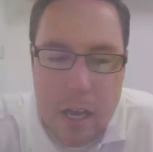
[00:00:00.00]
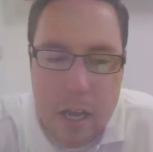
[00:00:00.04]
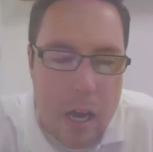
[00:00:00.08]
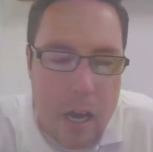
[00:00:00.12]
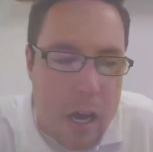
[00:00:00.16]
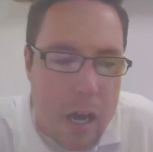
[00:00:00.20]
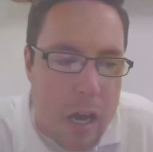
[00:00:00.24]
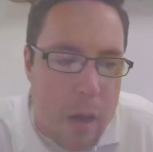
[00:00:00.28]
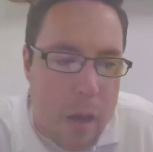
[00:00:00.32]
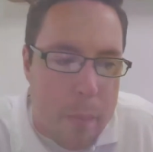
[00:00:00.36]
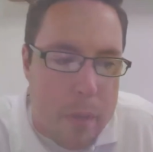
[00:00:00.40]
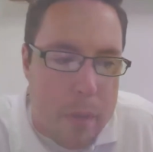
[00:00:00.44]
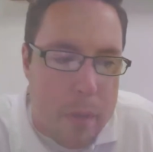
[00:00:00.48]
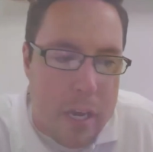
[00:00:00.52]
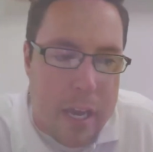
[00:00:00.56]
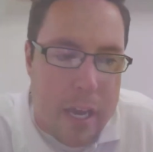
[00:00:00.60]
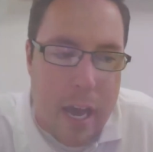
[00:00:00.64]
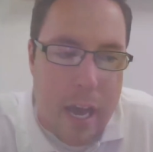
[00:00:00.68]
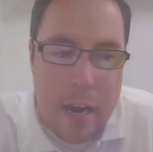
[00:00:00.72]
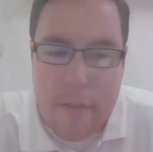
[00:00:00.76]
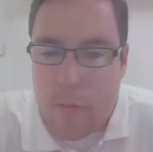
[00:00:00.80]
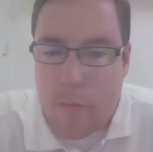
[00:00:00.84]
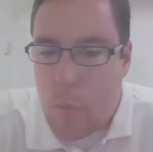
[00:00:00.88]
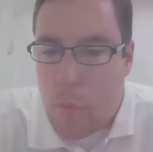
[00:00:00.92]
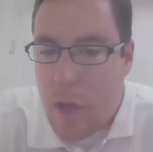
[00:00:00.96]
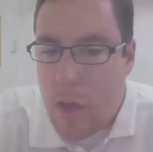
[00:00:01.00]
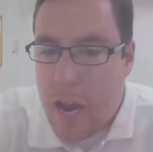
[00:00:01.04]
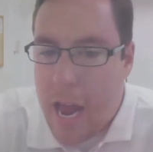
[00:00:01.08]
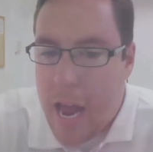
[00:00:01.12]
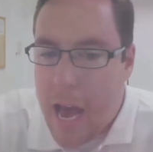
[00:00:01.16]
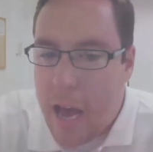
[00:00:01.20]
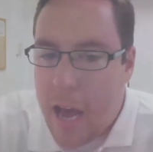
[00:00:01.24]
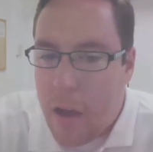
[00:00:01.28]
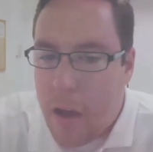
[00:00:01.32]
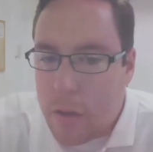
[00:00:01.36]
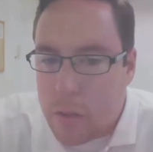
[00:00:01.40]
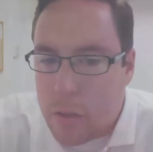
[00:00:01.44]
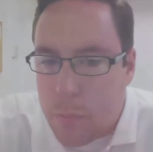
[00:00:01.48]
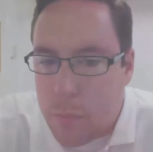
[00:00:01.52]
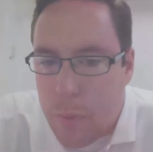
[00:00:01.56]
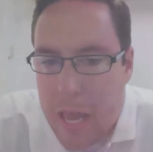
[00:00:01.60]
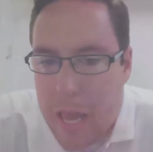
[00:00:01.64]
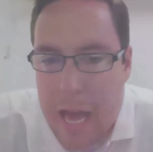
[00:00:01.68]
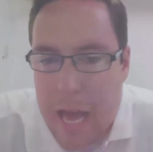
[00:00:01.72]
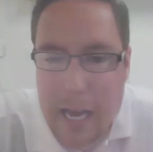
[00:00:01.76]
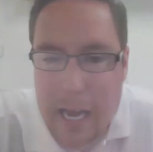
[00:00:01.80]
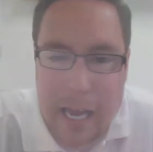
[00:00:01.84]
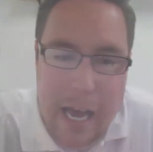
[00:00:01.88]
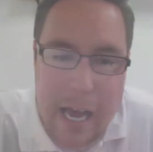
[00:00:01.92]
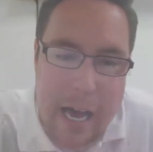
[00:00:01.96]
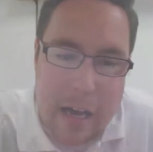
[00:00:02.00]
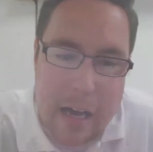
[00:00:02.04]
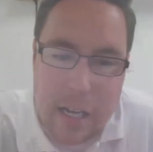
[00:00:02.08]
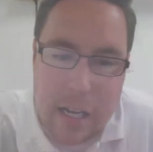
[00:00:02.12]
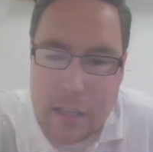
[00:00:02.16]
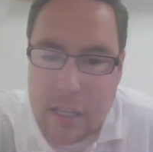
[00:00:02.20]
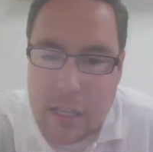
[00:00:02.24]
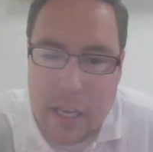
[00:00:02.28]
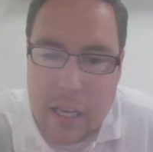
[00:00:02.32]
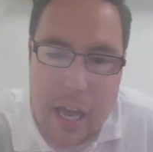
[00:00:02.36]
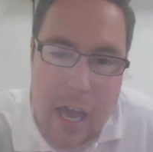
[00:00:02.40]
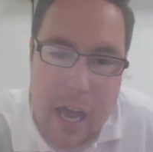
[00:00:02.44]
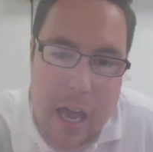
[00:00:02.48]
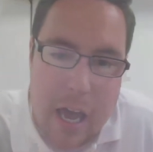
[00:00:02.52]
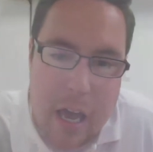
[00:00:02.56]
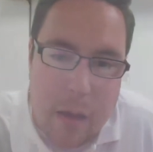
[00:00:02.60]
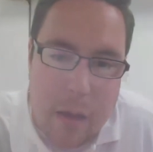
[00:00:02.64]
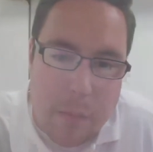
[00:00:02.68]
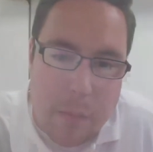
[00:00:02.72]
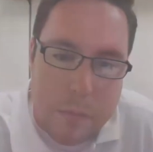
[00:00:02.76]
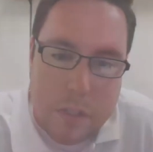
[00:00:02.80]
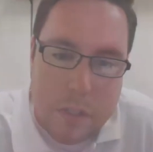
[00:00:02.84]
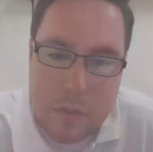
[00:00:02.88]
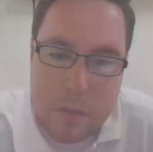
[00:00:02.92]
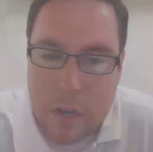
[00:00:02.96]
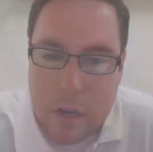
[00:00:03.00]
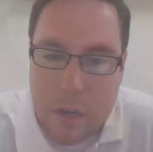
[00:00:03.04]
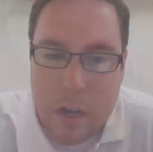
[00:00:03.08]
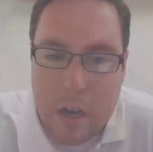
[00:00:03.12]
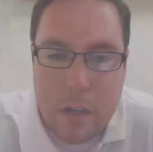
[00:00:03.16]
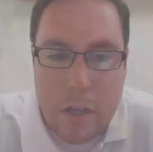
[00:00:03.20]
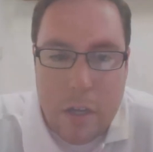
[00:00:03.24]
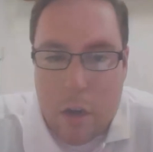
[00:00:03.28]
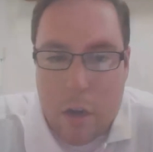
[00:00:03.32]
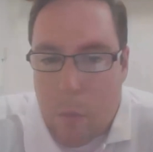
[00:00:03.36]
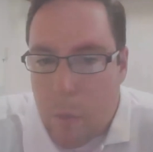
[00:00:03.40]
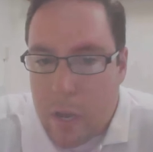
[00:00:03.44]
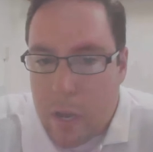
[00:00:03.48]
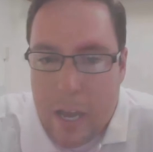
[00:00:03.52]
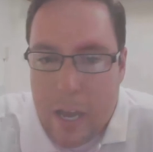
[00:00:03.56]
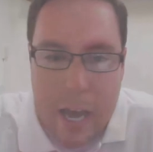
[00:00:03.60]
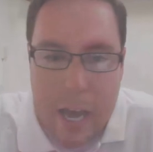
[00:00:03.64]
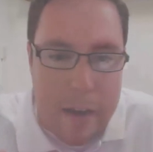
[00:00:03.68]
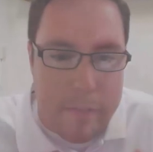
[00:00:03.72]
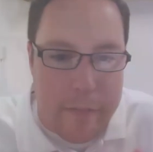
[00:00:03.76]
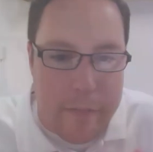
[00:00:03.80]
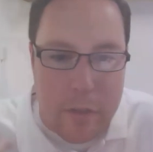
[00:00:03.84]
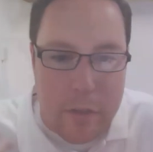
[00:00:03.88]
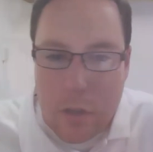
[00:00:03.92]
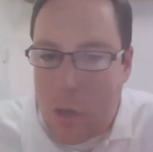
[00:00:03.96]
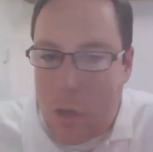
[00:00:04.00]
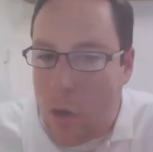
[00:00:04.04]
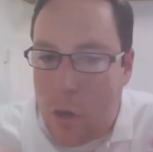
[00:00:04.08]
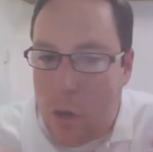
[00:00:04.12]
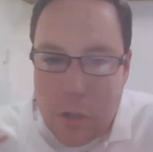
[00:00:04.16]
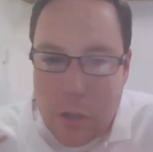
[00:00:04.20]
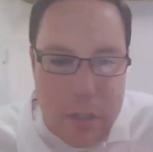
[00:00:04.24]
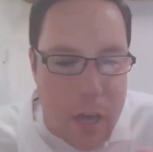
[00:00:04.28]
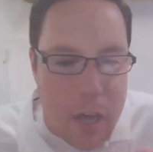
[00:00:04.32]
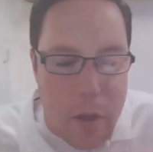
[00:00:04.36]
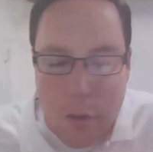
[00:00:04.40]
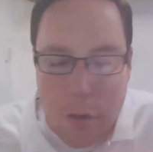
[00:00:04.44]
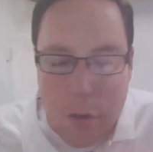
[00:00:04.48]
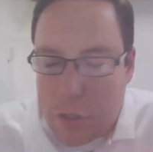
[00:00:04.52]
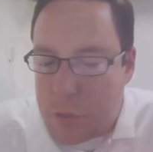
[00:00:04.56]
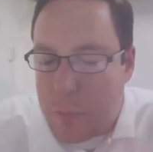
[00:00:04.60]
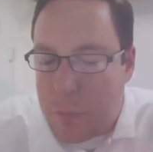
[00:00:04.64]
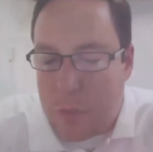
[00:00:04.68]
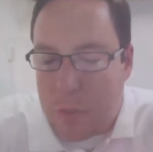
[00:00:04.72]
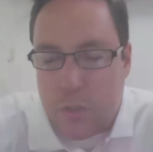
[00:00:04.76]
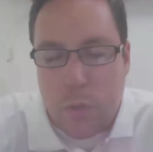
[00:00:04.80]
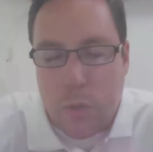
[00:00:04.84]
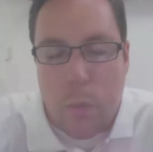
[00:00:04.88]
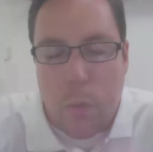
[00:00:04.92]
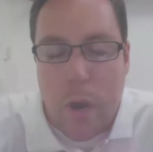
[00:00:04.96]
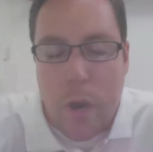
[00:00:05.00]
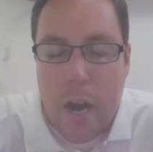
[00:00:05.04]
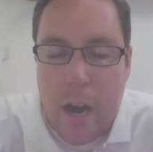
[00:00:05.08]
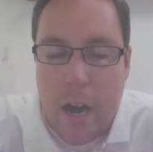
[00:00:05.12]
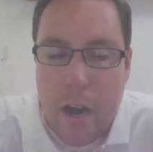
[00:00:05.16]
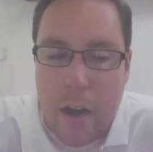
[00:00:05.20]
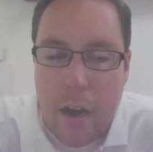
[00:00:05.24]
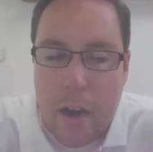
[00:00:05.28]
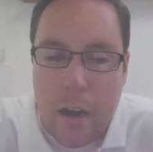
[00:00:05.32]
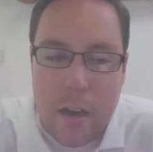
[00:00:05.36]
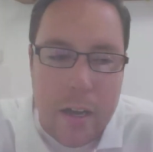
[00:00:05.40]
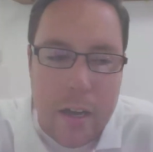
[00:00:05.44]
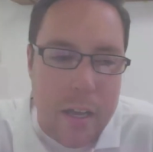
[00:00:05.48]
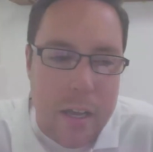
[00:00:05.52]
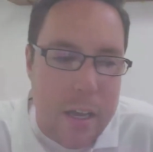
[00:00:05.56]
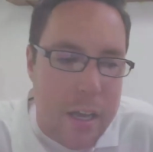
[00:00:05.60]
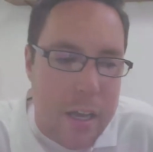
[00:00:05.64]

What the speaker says: Any kind of red out, blackout at the games, what kind of colors you're supposed to wear,